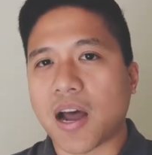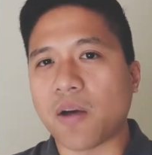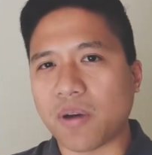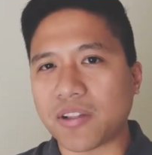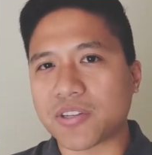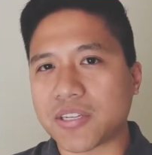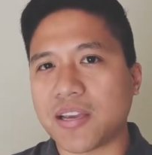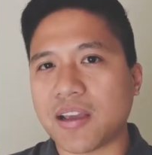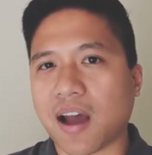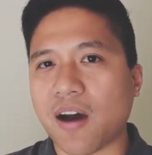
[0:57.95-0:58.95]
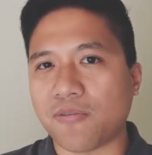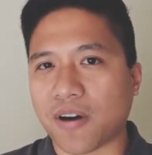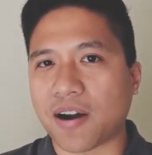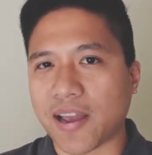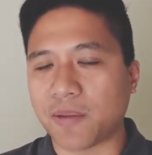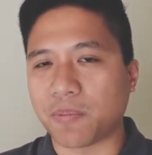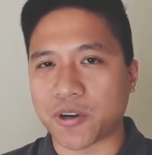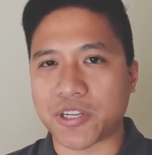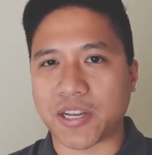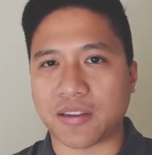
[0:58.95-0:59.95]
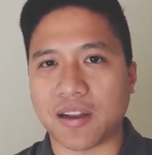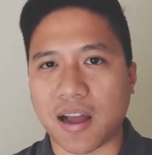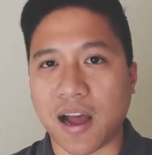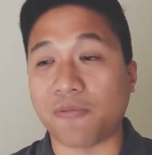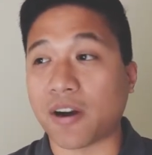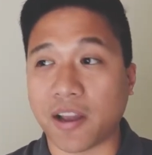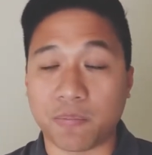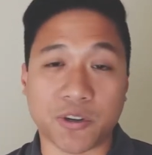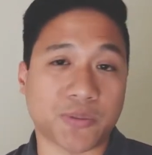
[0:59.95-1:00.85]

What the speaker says: I wanted to see how far I could push it, how far I